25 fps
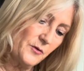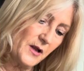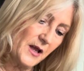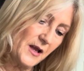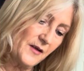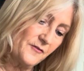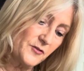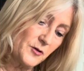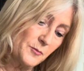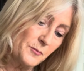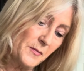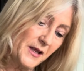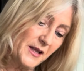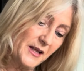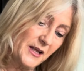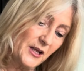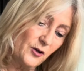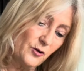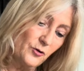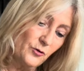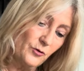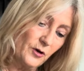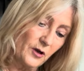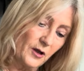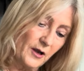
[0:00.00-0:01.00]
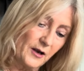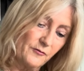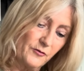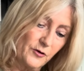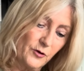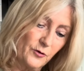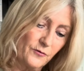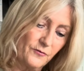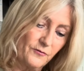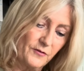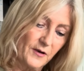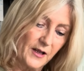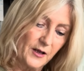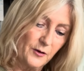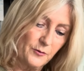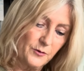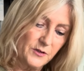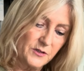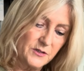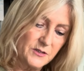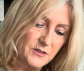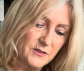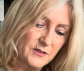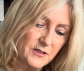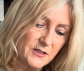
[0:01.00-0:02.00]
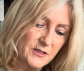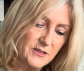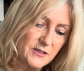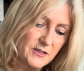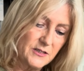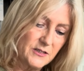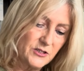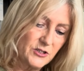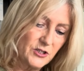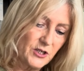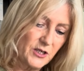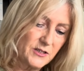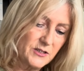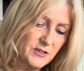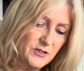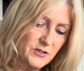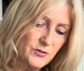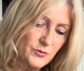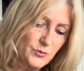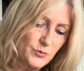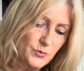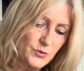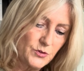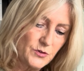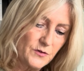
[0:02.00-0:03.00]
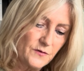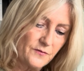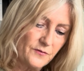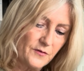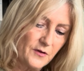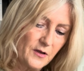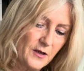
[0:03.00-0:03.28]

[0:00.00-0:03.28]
have to make it look like real flowers. This is just sort of